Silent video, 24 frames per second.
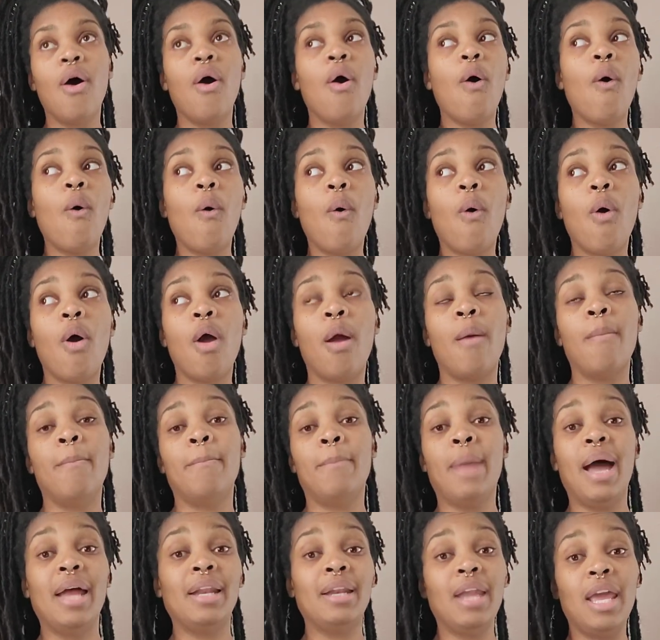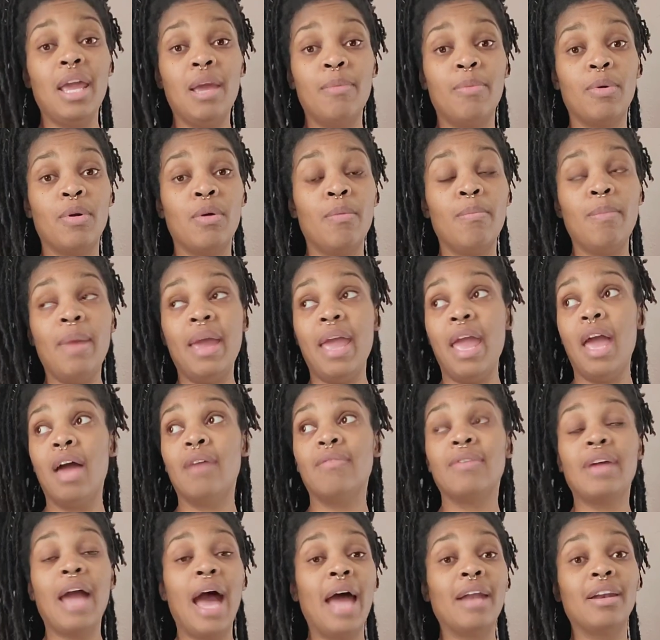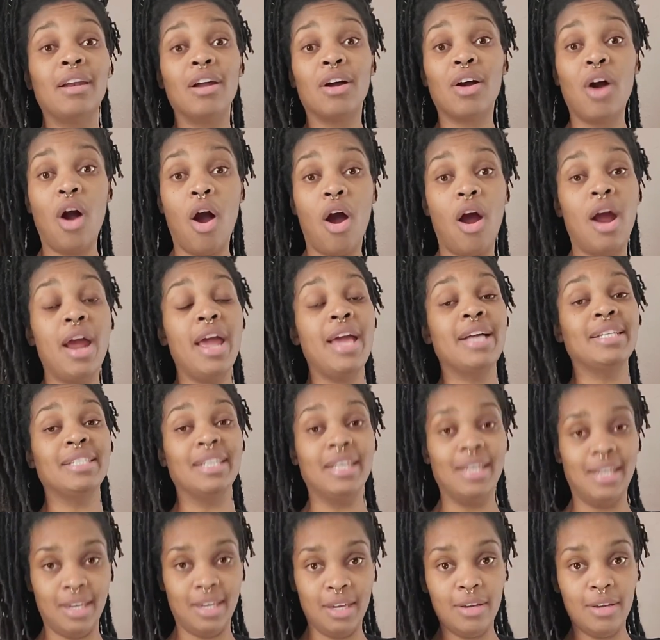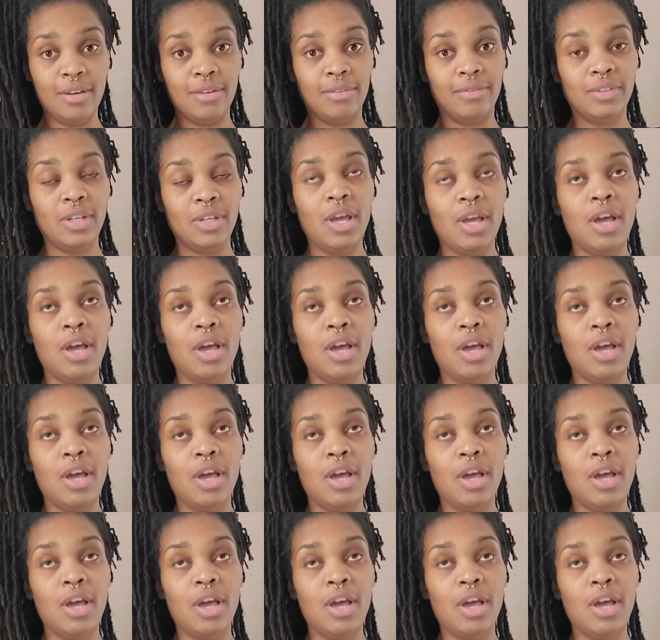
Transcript: or my neighbor may have gotten a car as a gift.